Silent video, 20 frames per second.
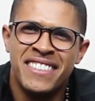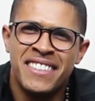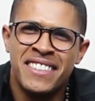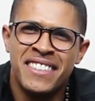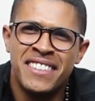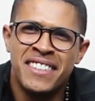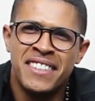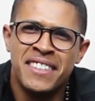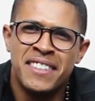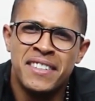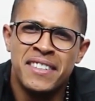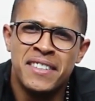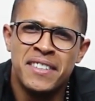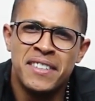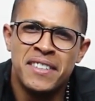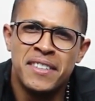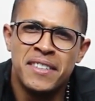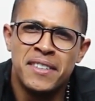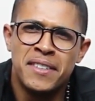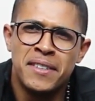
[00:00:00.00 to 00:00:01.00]

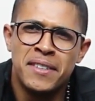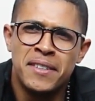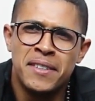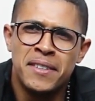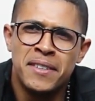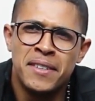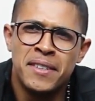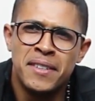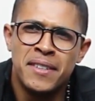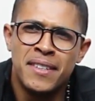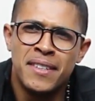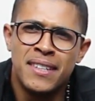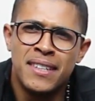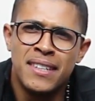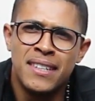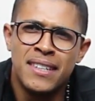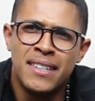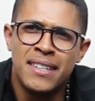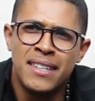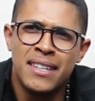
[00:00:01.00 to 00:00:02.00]

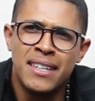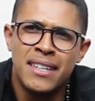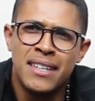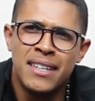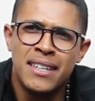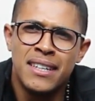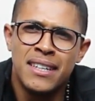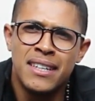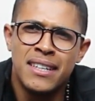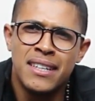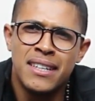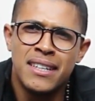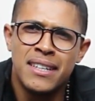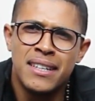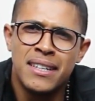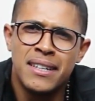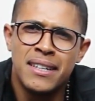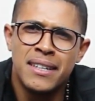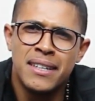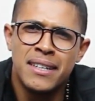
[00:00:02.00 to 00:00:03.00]

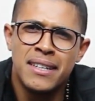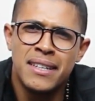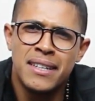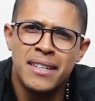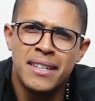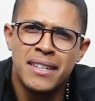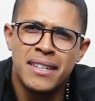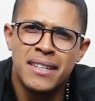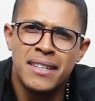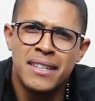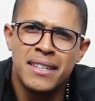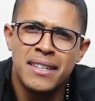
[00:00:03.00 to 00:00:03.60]
This person isn't speaking.